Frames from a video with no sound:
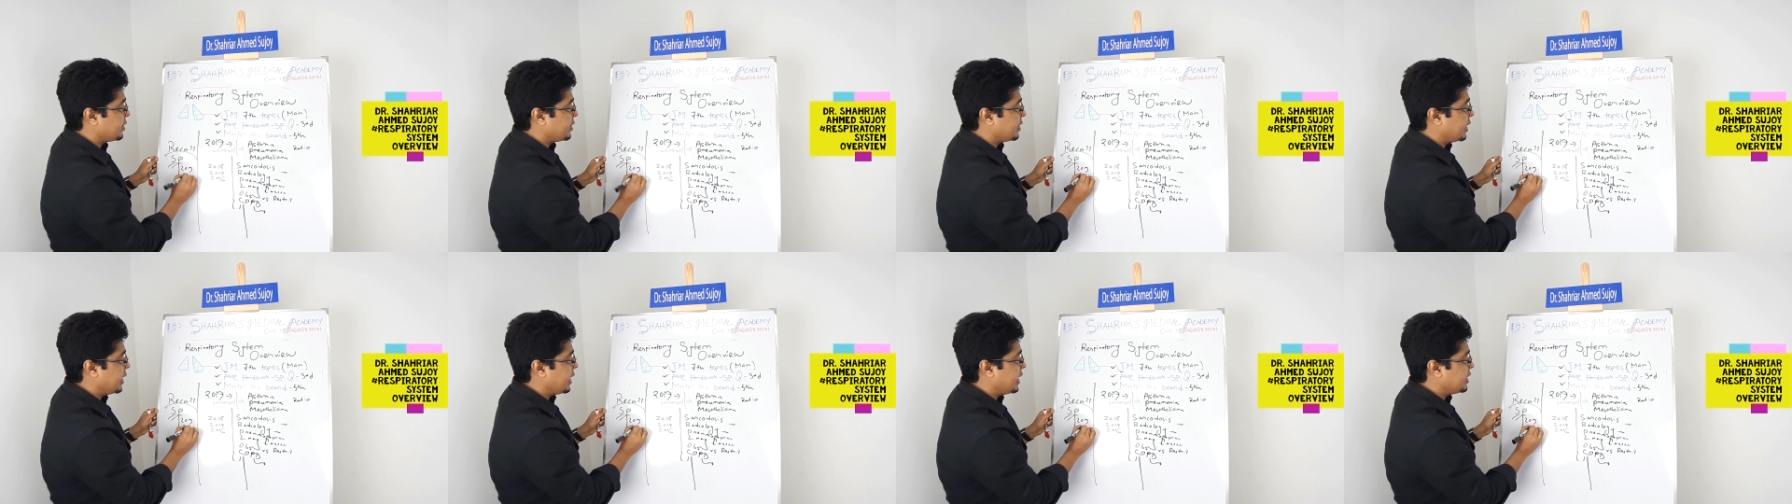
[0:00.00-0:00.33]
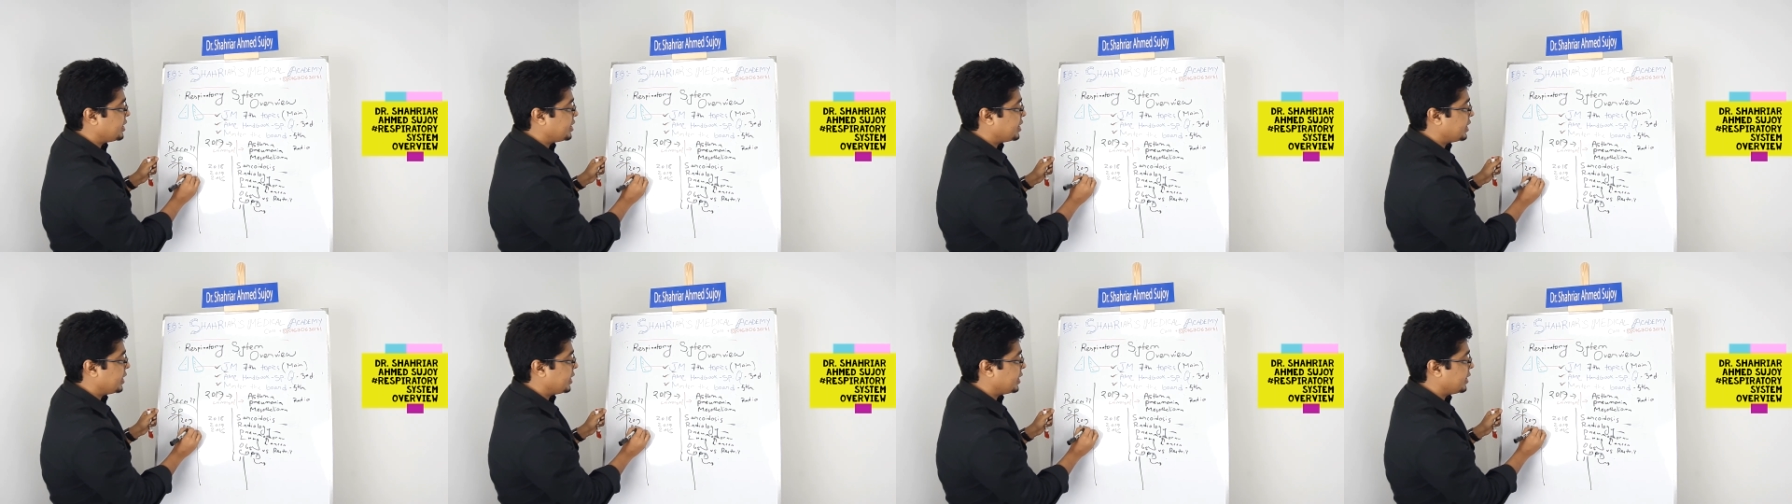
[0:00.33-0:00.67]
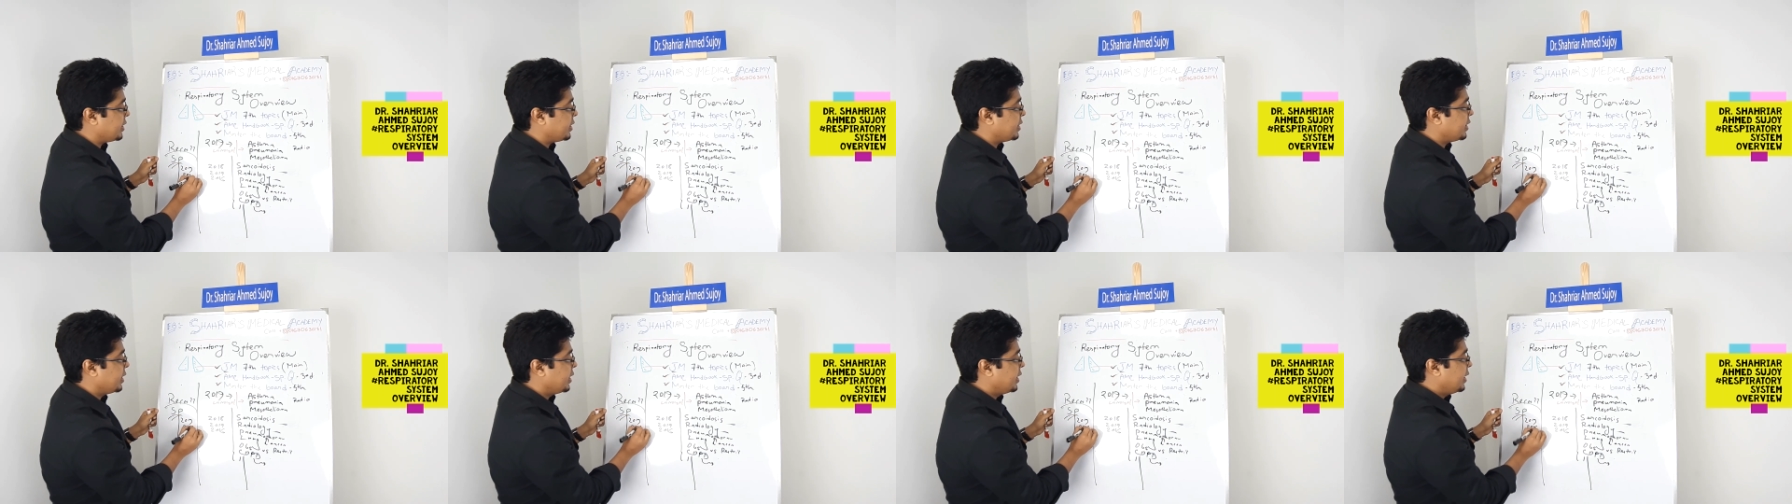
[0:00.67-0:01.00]
and
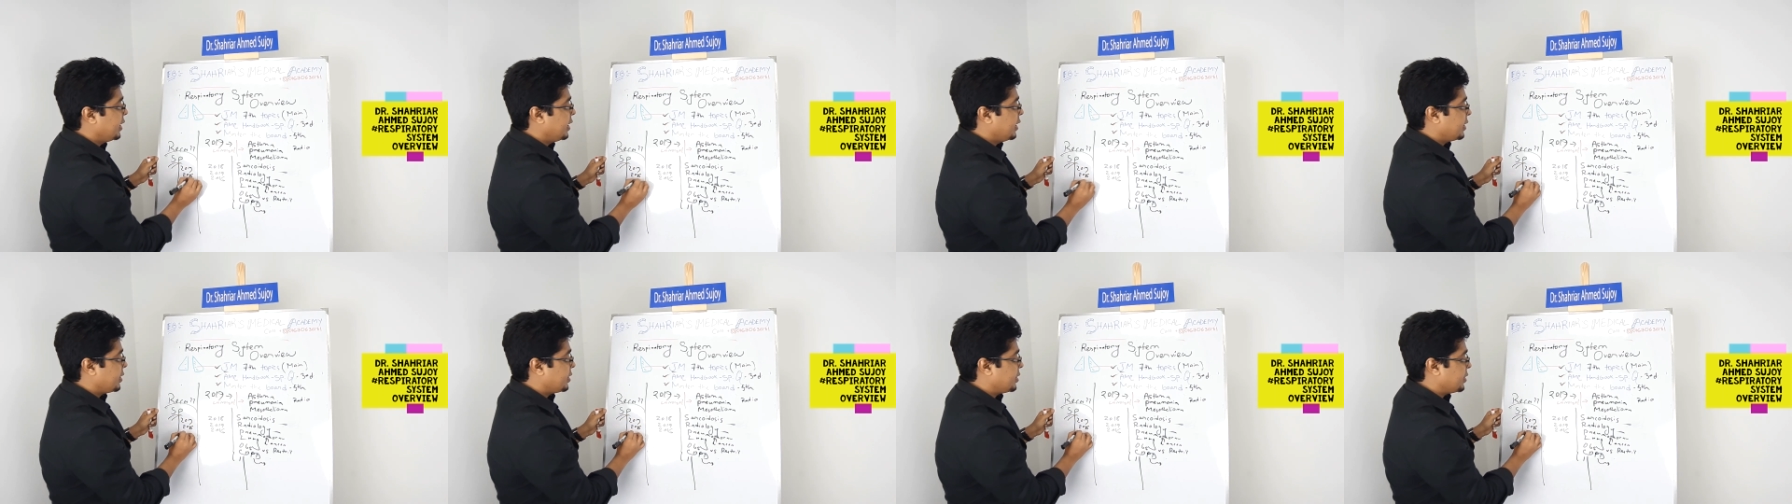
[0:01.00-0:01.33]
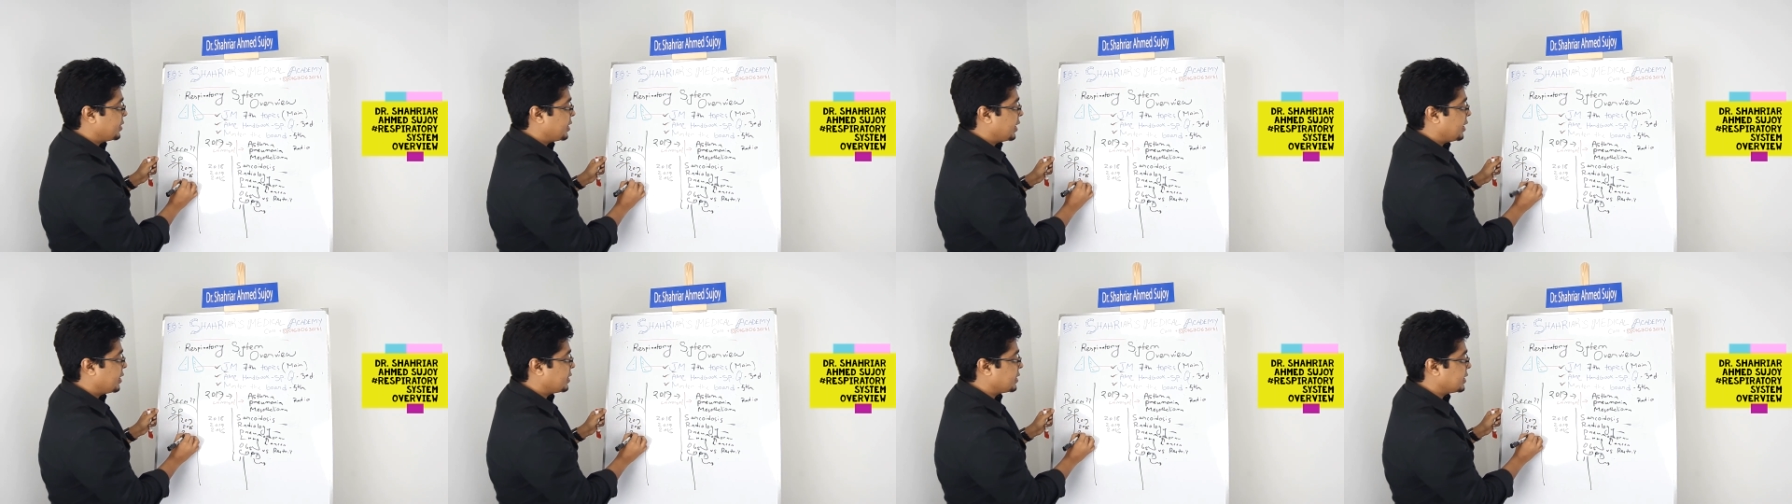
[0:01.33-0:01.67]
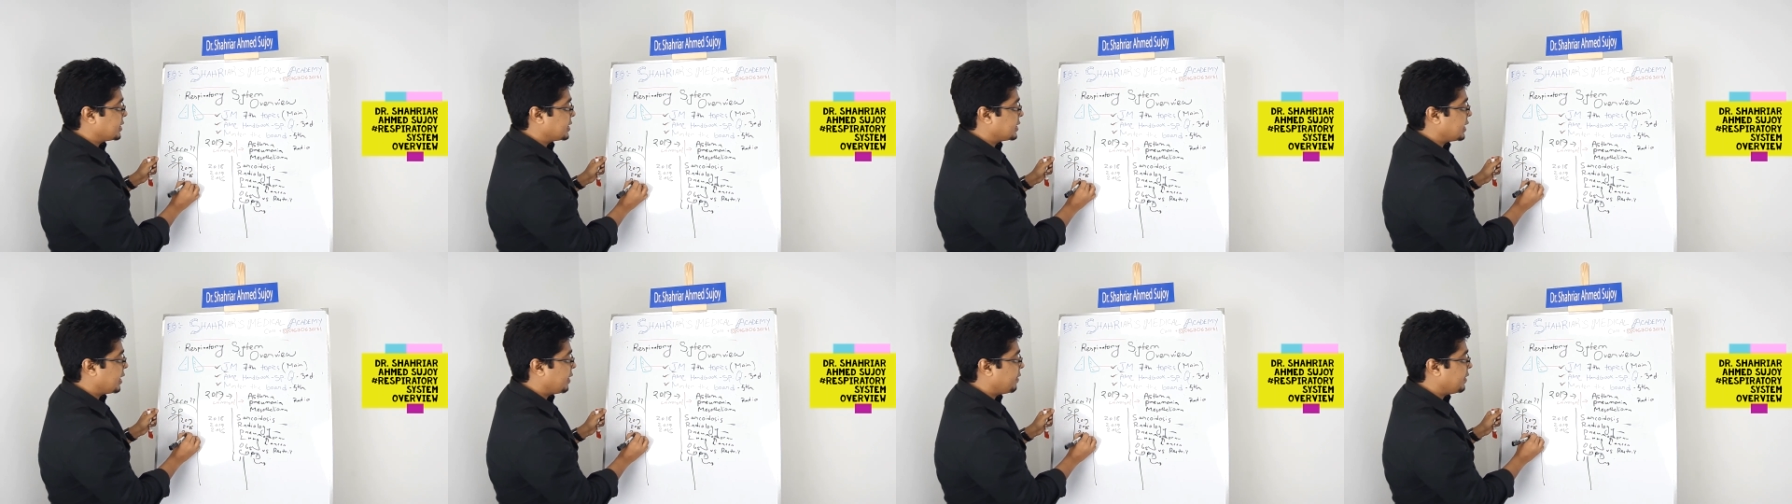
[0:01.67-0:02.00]
18,
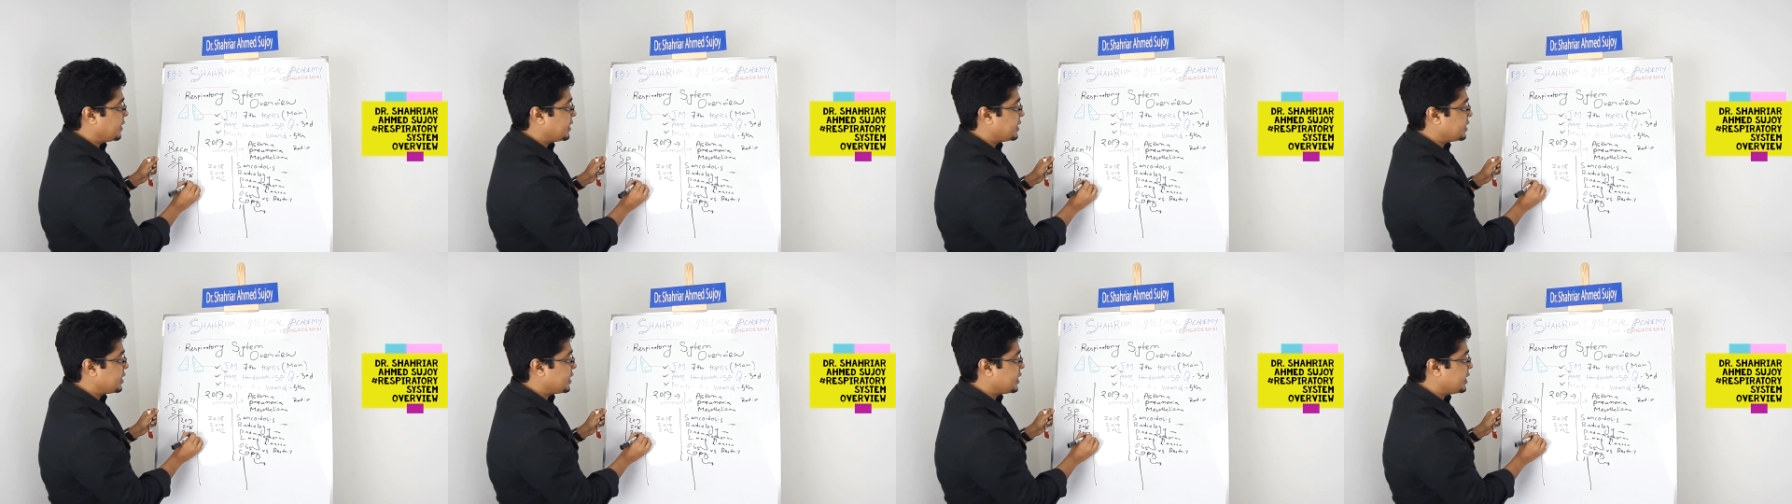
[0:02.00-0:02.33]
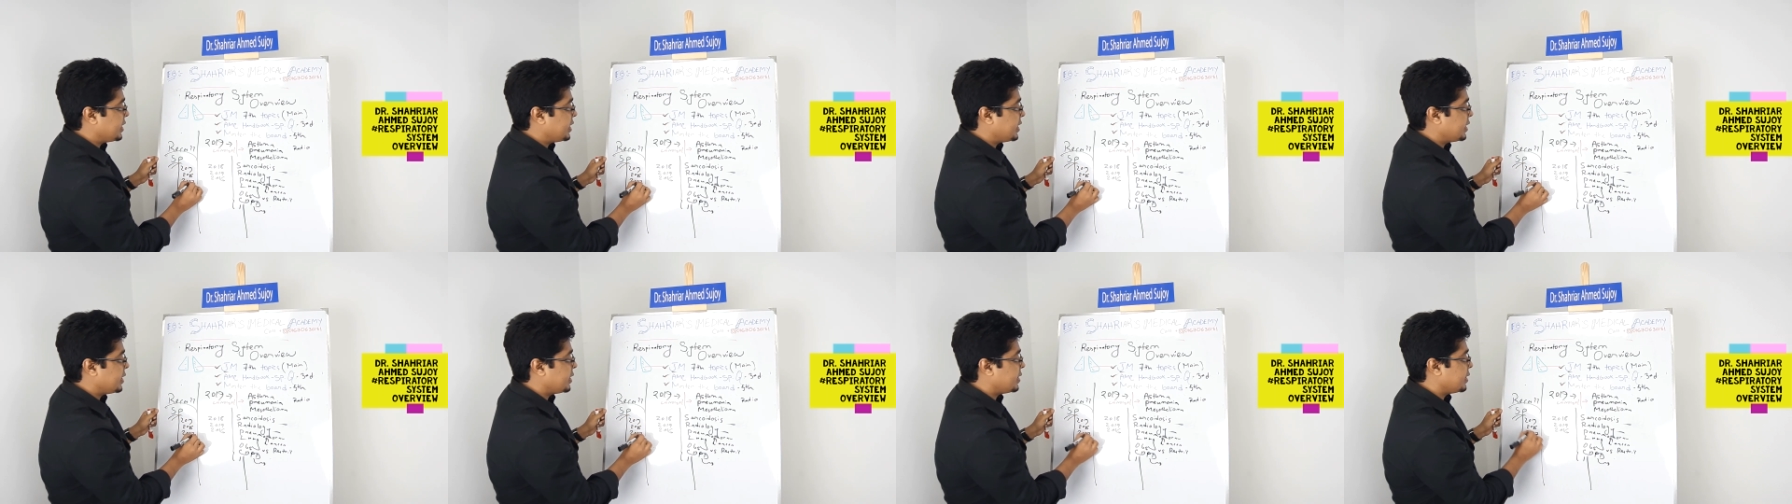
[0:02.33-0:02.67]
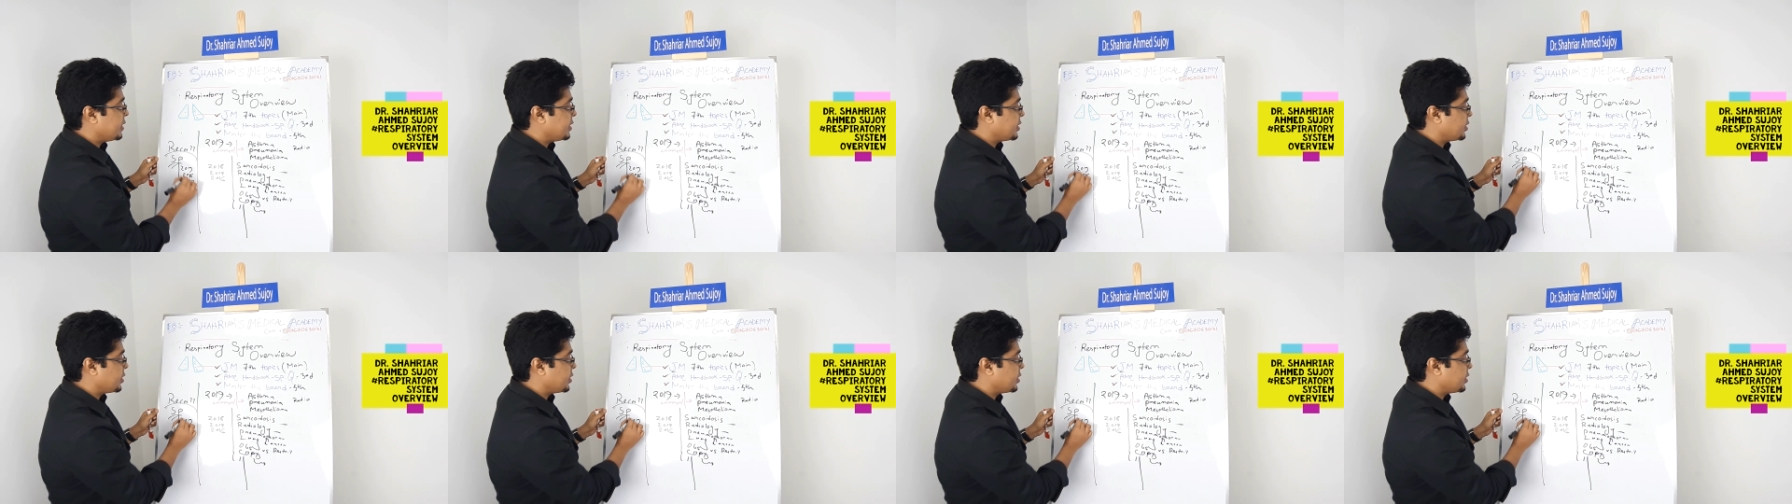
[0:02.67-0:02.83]
2017.